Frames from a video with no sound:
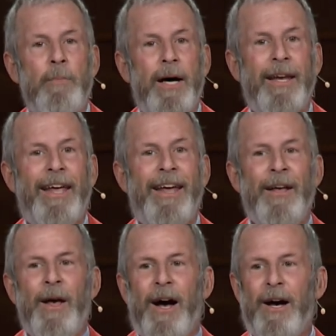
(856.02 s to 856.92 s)
money.
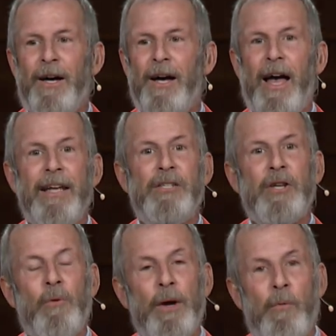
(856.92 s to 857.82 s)
Uh, and
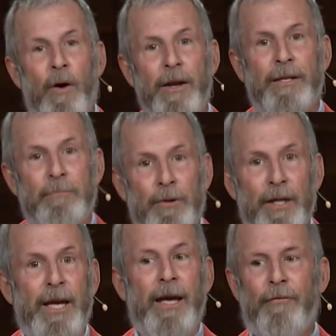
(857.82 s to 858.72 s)
so we wanted to
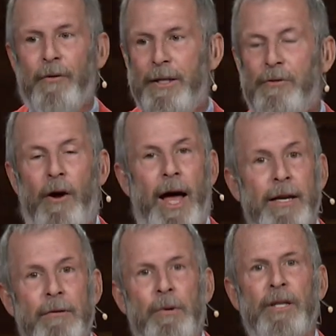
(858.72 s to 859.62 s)
believe, we
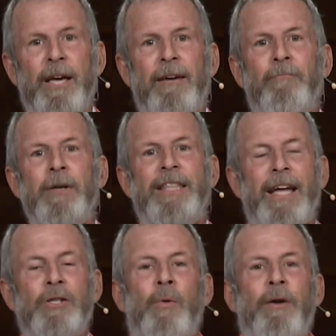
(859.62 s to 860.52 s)
tried to believe, but
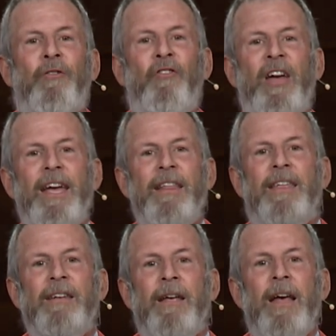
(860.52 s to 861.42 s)
that's where faith
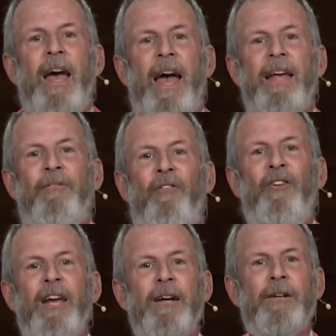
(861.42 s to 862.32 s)
and, and
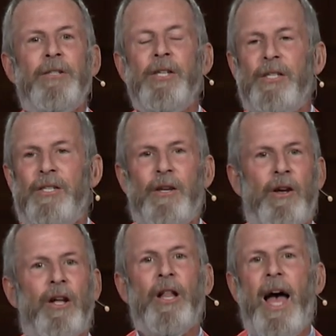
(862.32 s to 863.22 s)
fear just
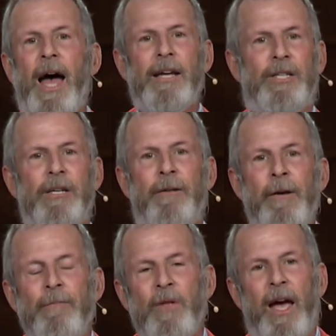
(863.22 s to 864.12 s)
clash. And
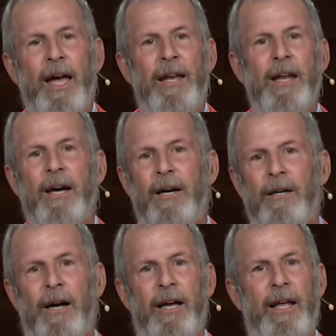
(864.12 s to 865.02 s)
and,
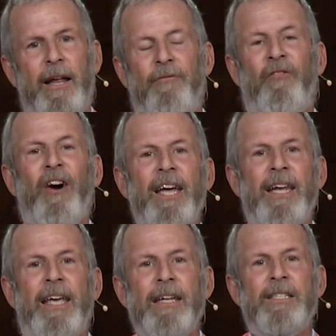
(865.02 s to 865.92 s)
uh, and fight
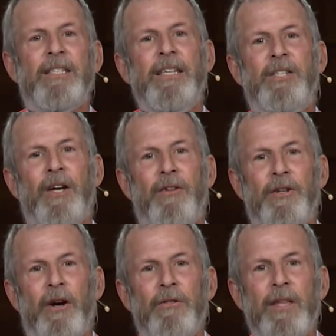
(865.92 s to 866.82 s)
against each other,
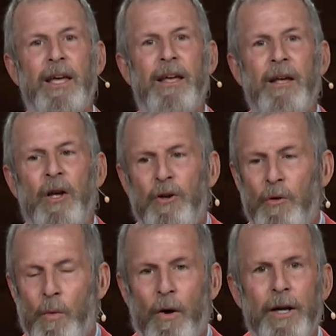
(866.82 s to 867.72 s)
don't they?
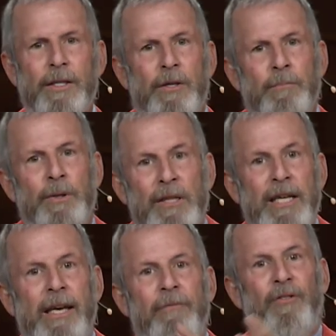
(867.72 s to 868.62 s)
You want to
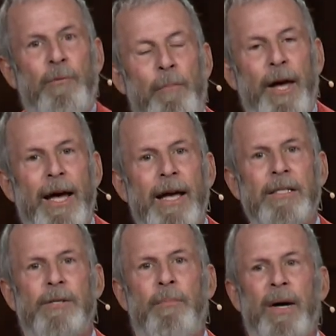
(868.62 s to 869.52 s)
believe the
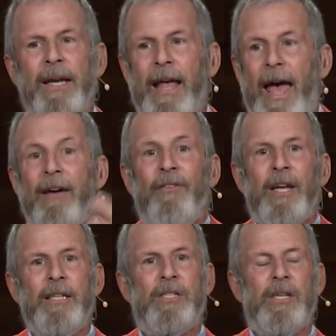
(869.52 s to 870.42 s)
best, but
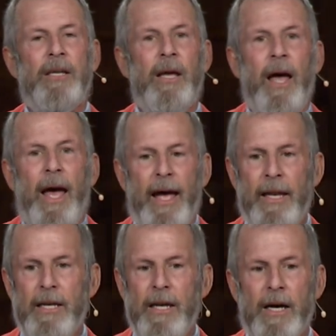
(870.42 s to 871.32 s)
evidence and,
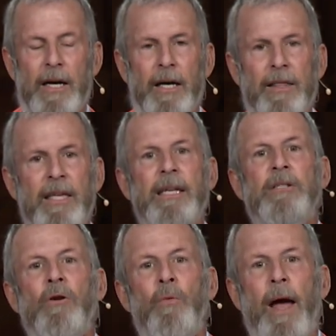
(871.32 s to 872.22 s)
and uh,
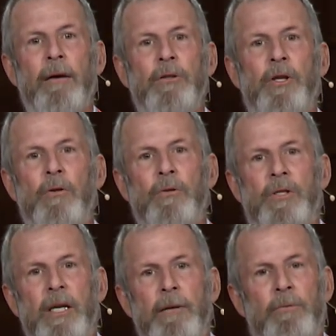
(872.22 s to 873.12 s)
things around you
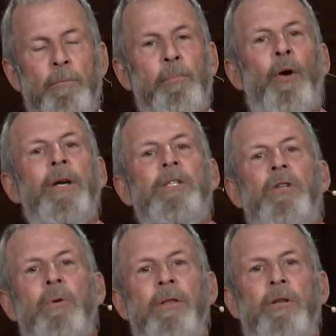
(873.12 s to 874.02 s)
seem to point
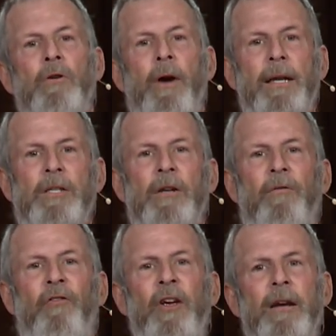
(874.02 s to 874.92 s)
you in the direction
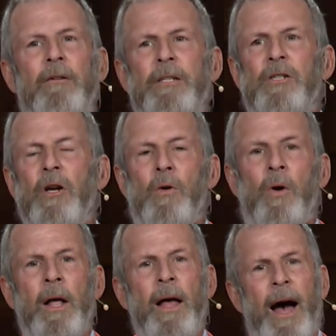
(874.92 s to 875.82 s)
of fear. And so
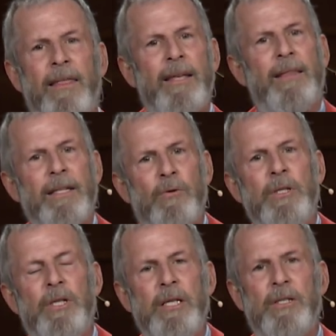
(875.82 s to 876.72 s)
I think that's what
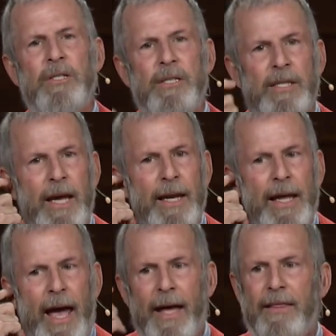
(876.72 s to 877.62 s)
Jesus is
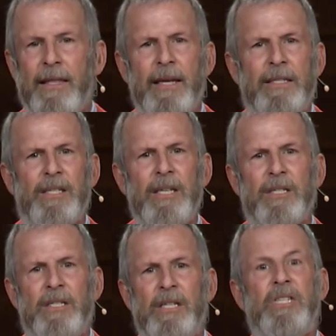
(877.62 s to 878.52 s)
getting at that it's
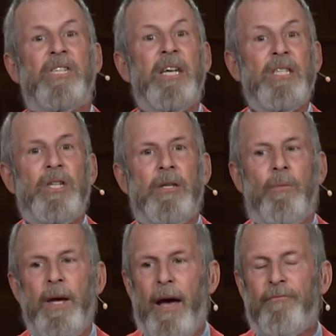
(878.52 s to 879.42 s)
this decision.
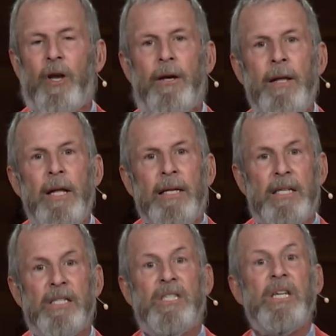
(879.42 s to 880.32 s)
We have to
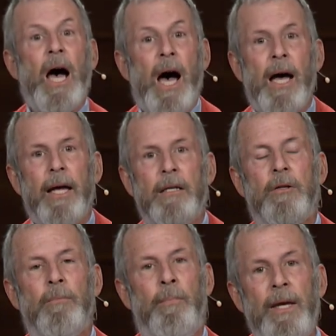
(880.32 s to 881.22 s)
decide
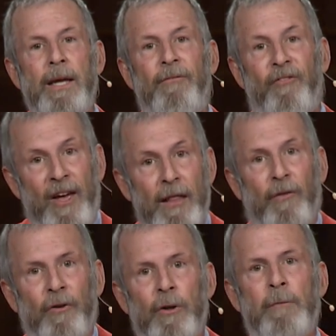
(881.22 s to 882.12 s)
to be
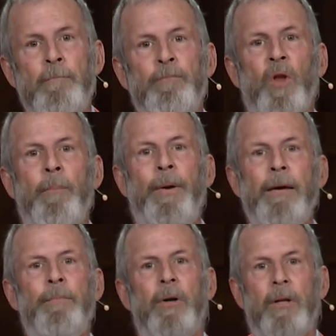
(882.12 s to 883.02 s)
faithful
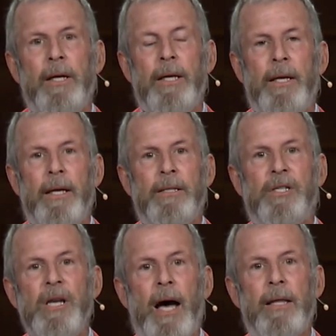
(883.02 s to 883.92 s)
people.
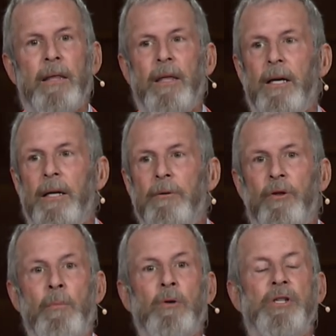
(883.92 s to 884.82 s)
It's not the,
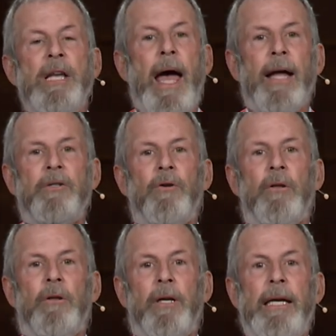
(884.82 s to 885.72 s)
the most
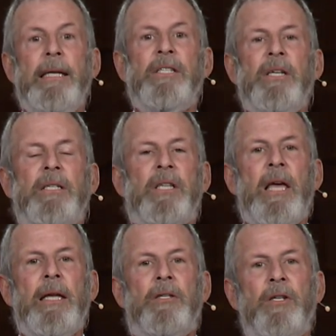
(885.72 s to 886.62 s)
natural, easiest
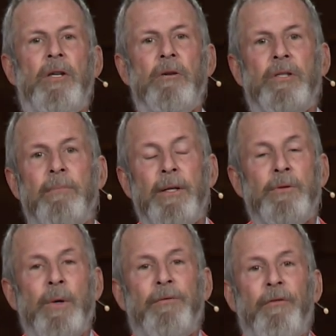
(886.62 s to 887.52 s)
thing to do.
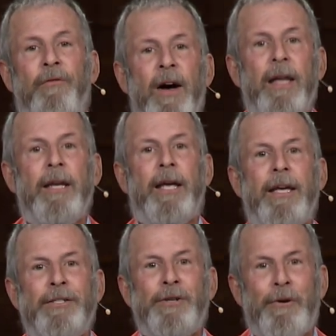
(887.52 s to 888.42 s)
Sometimes we have to fight
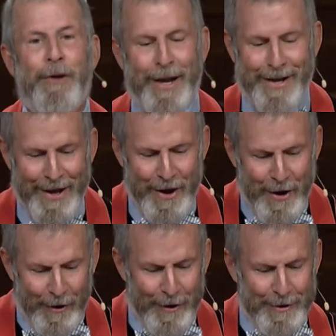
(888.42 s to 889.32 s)
against great
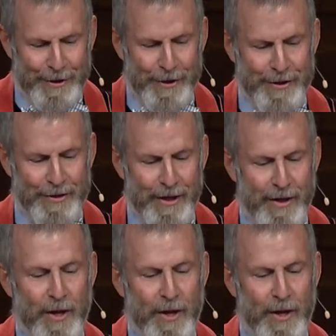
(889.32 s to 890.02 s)
urges.